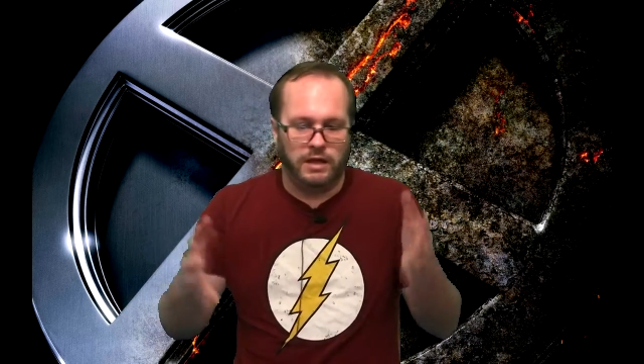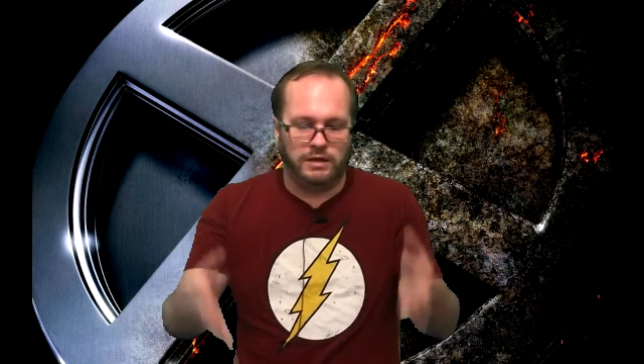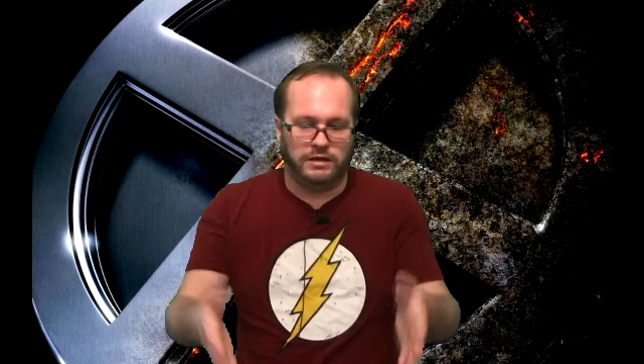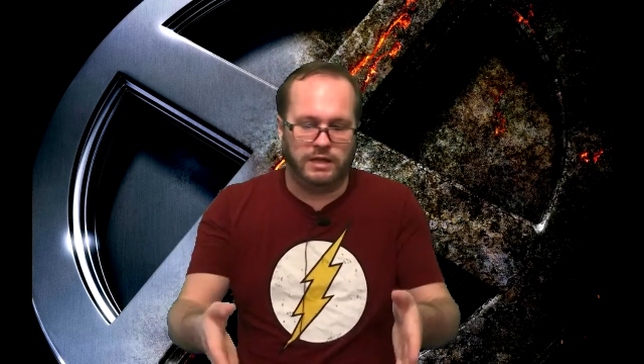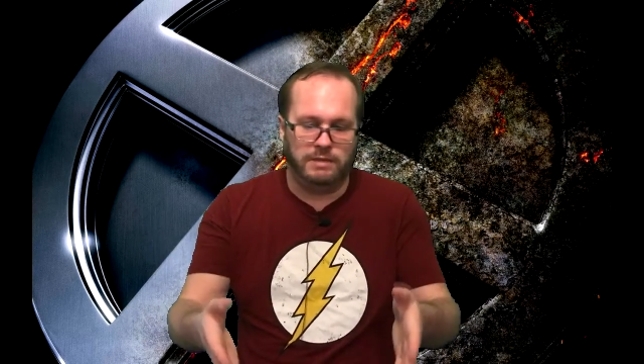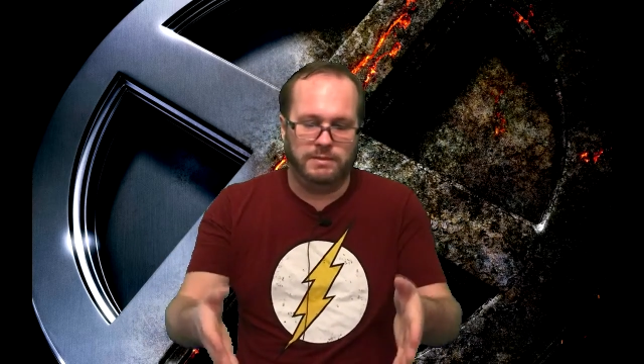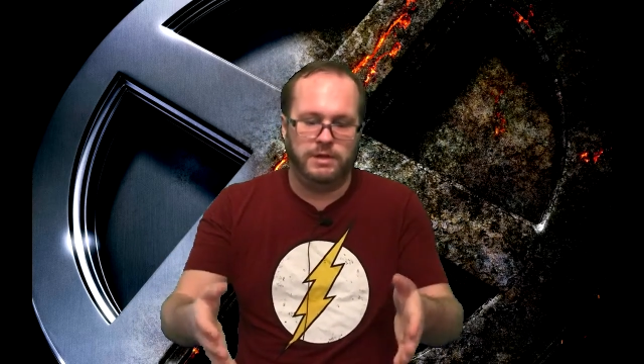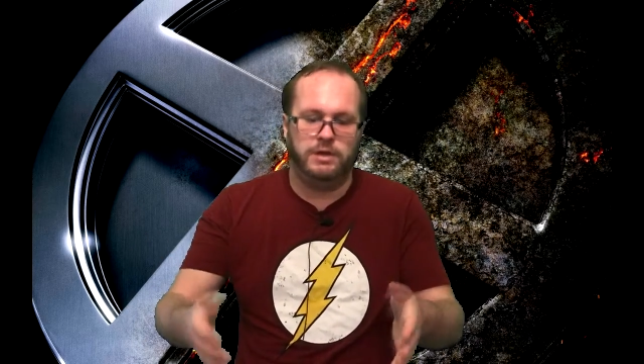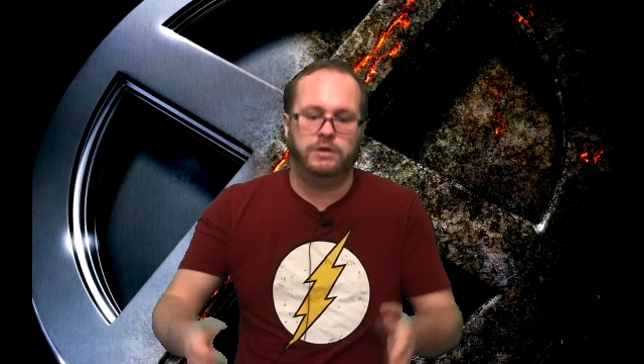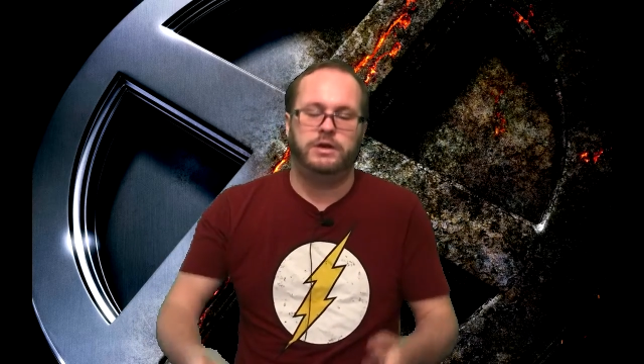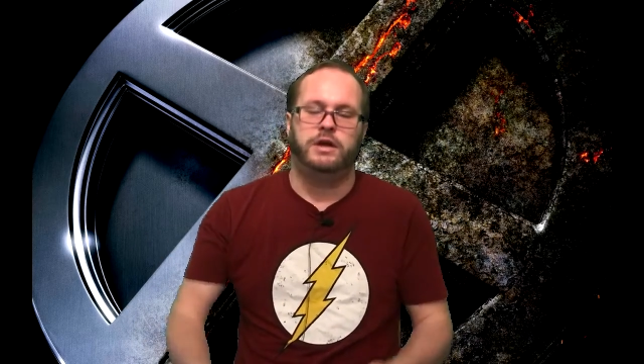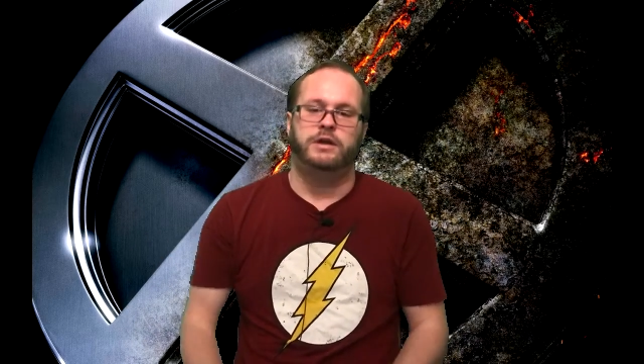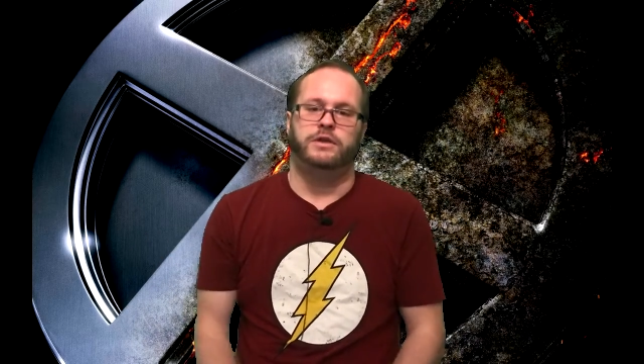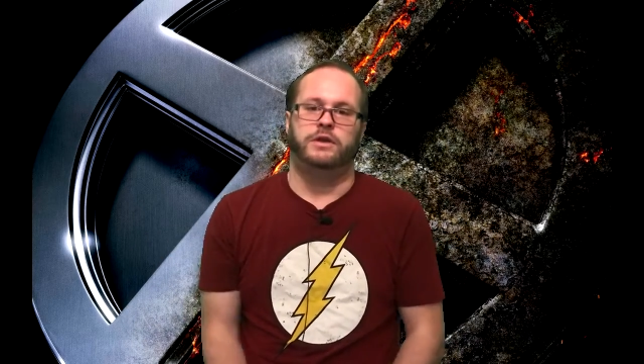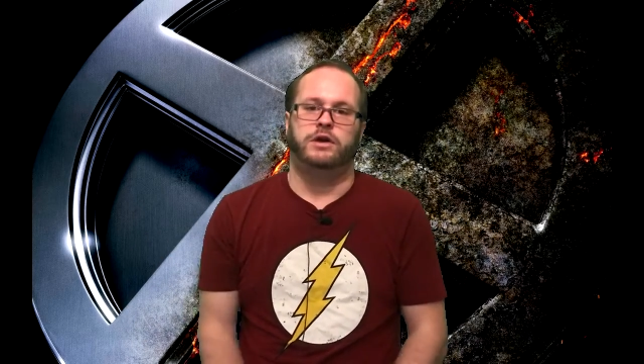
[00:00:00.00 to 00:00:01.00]
Let me know
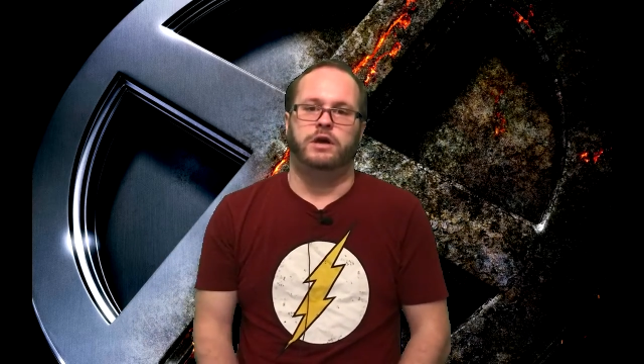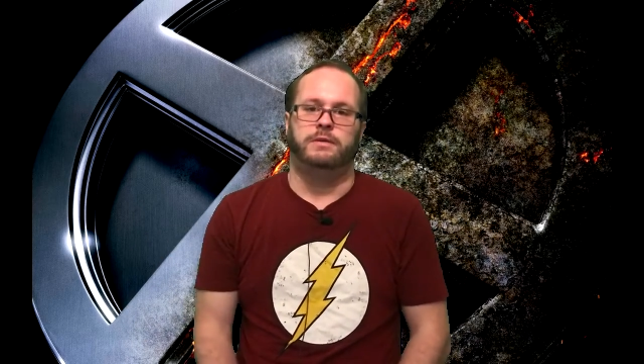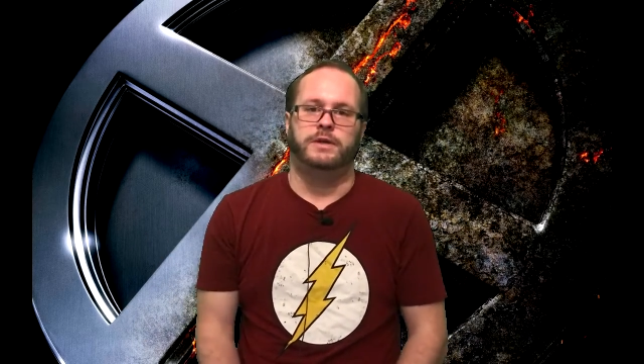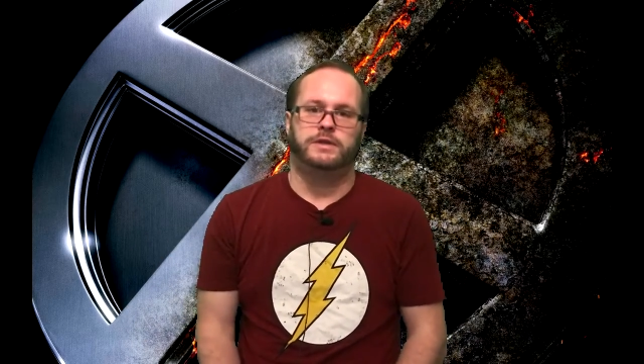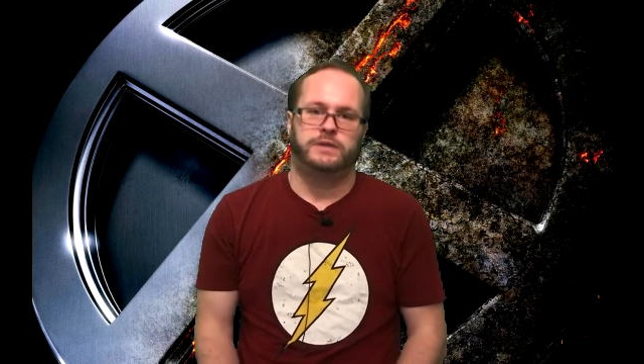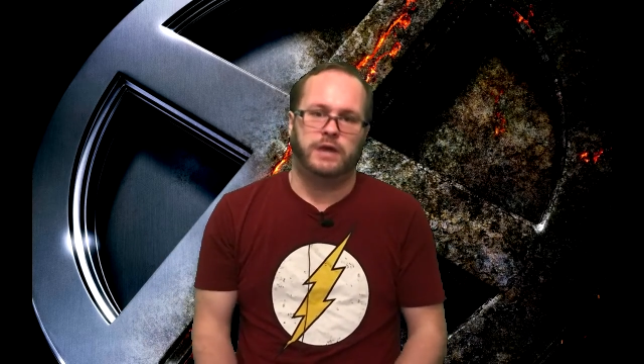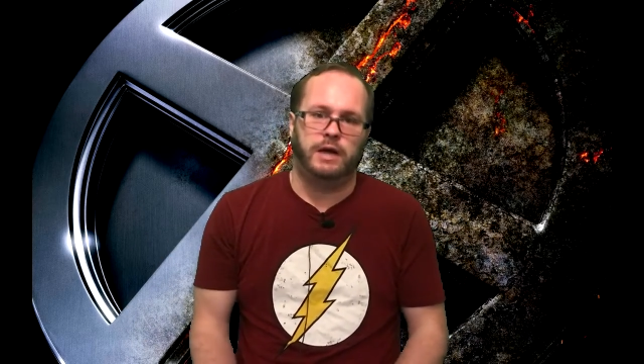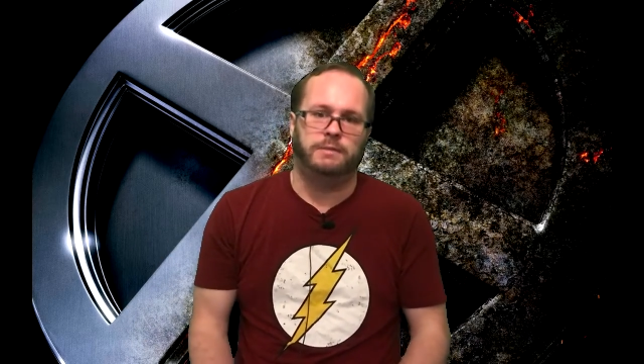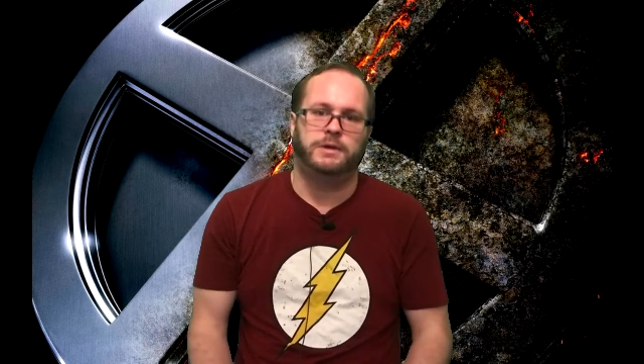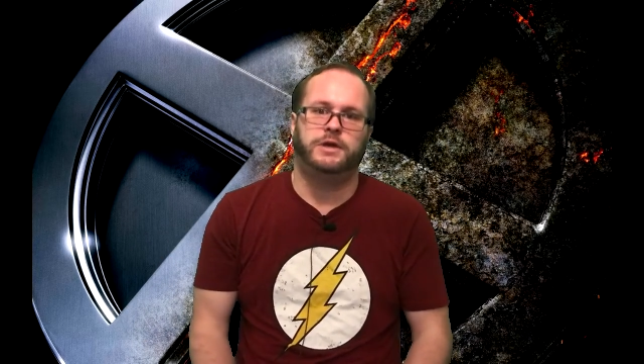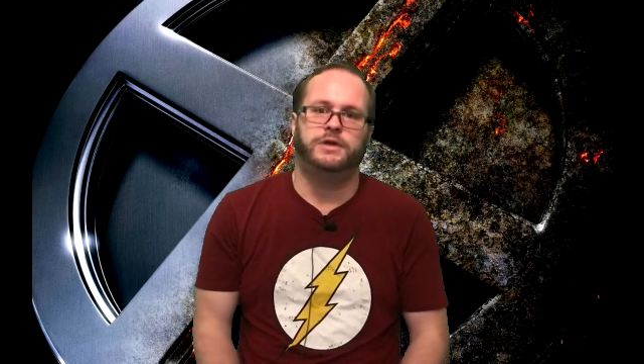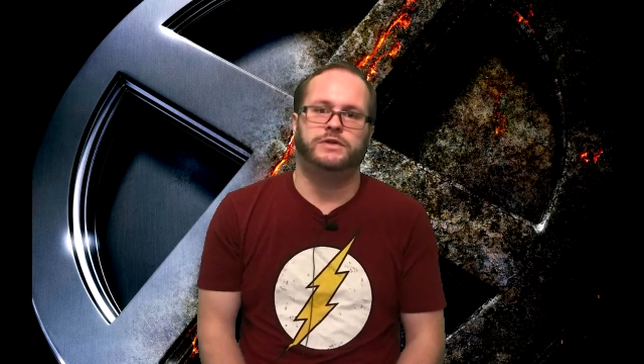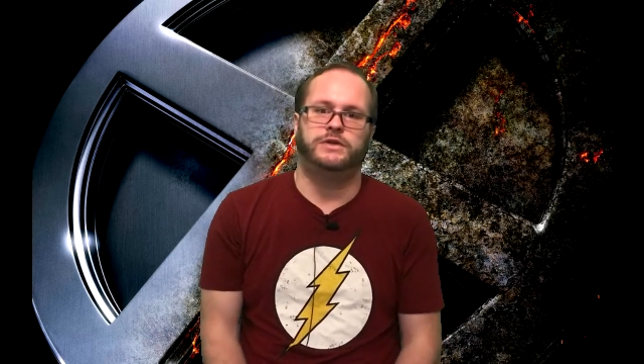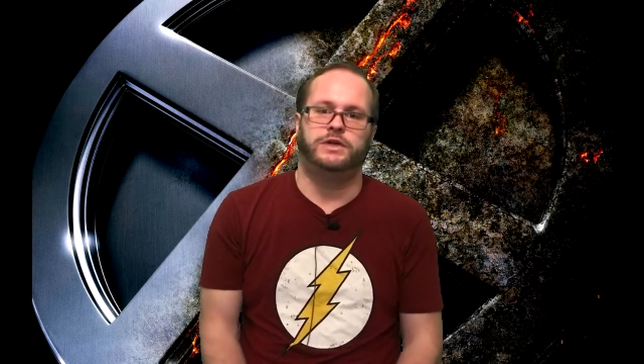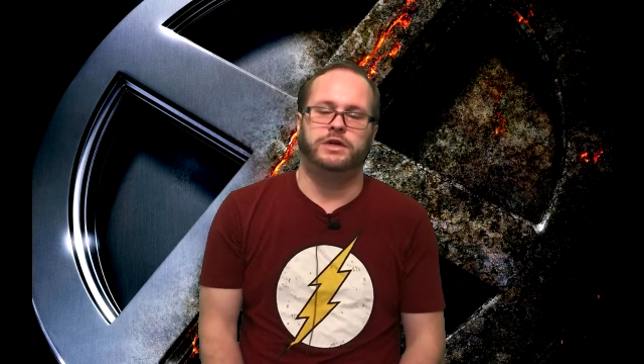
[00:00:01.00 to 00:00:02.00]
down in the comments. I'm
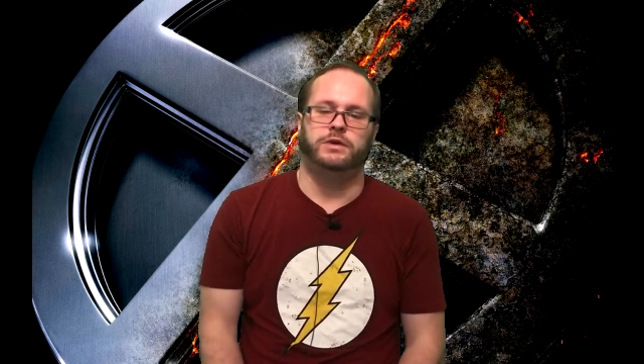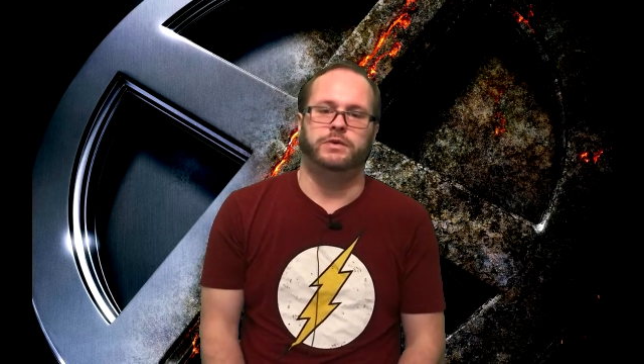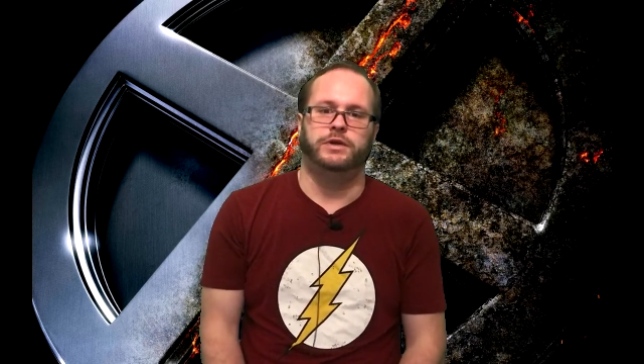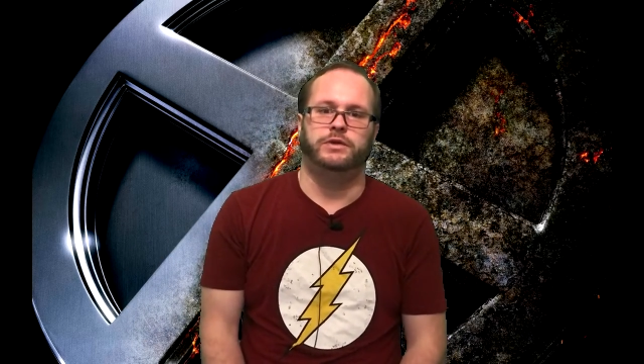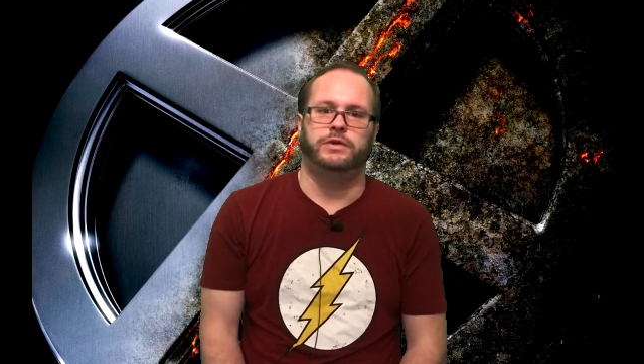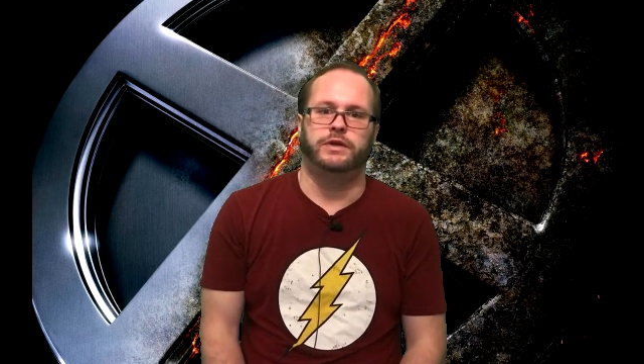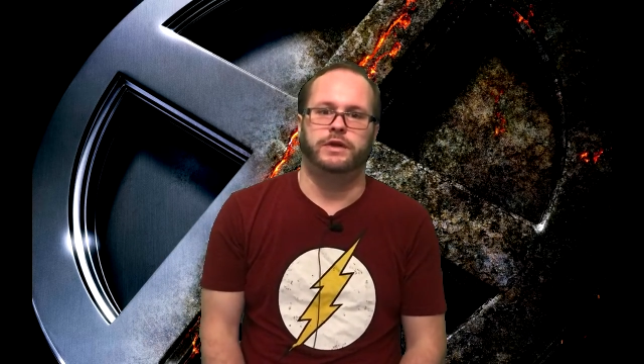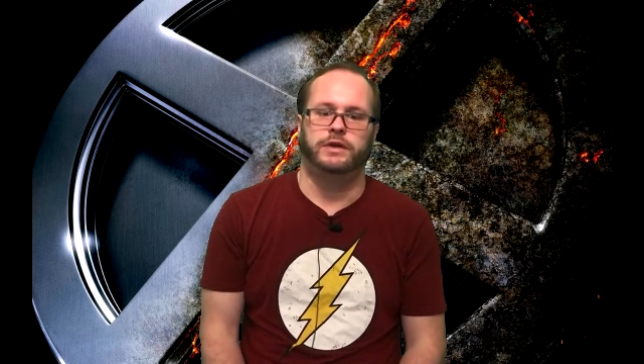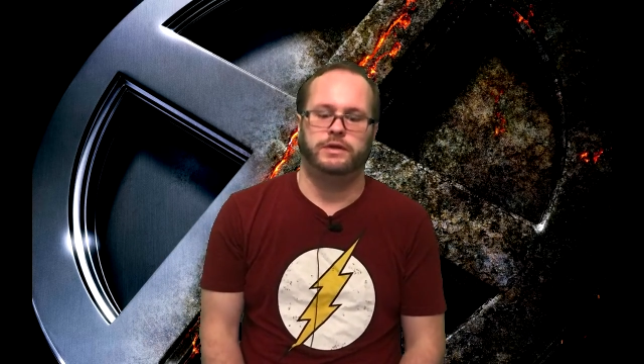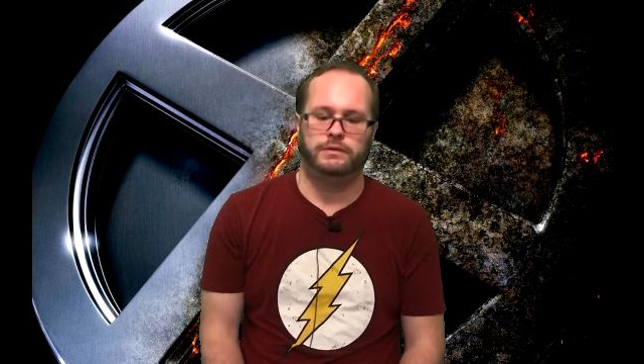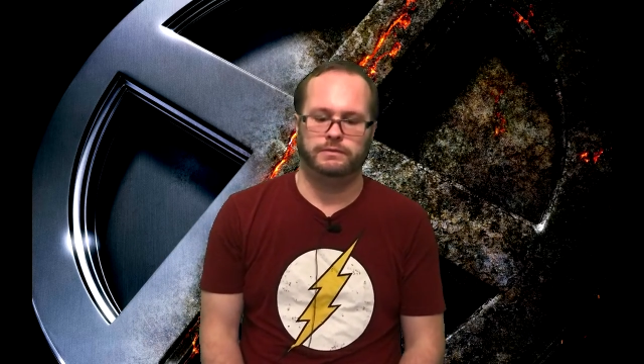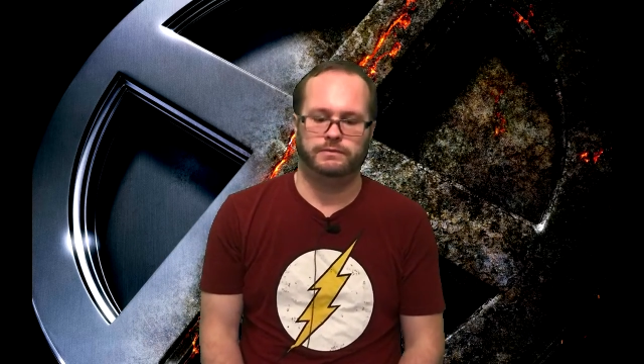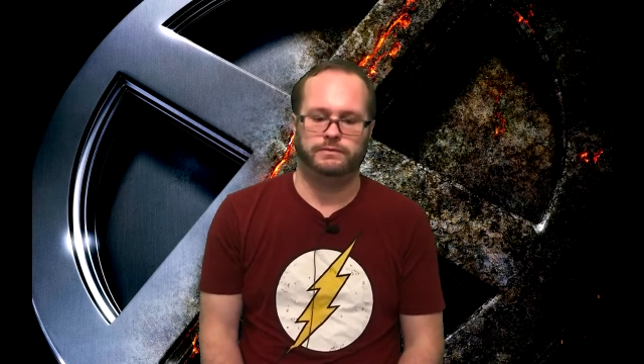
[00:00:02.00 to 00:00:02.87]
curious to hear what you think.